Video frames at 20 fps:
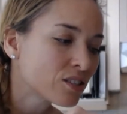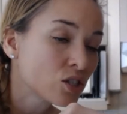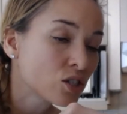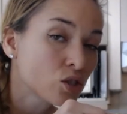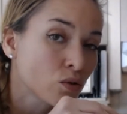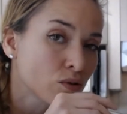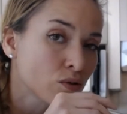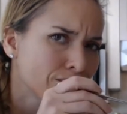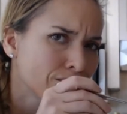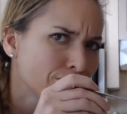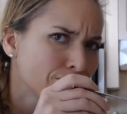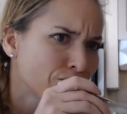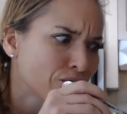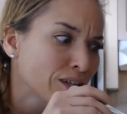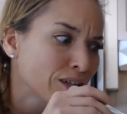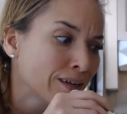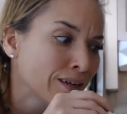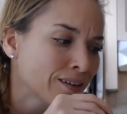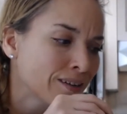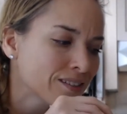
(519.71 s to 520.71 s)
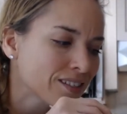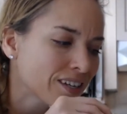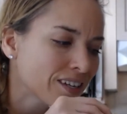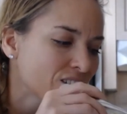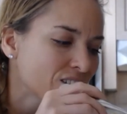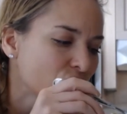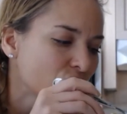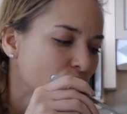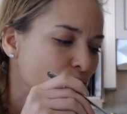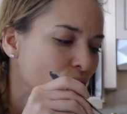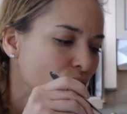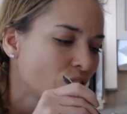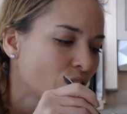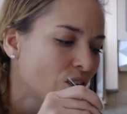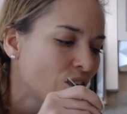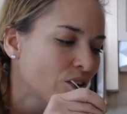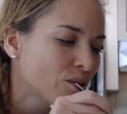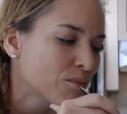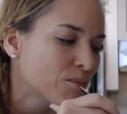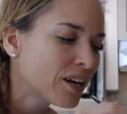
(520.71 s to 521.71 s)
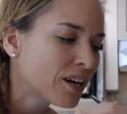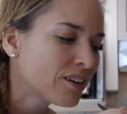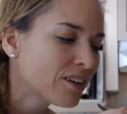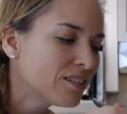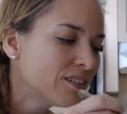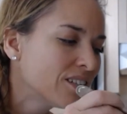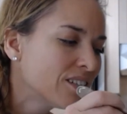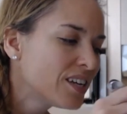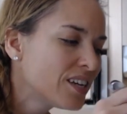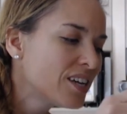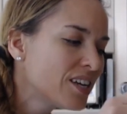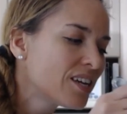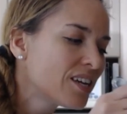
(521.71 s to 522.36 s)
sort of fillings, I guess you would call them now,